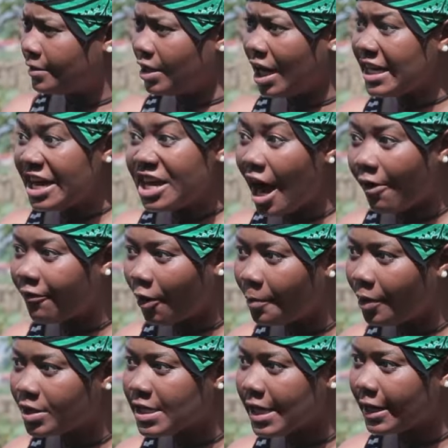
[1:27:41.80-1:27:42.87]
You know they hear of
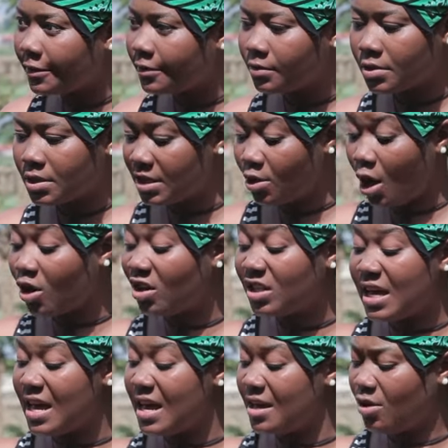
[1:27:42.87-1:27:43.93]
Omote. See, you not
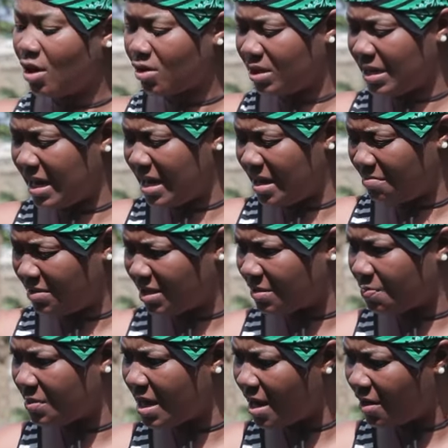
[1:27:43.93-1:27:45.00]
gonna
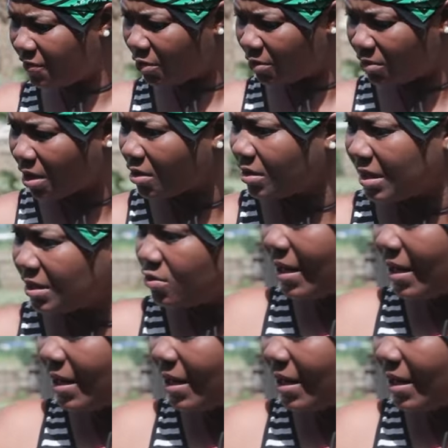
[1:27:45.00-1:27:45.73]
misbehave, not gonna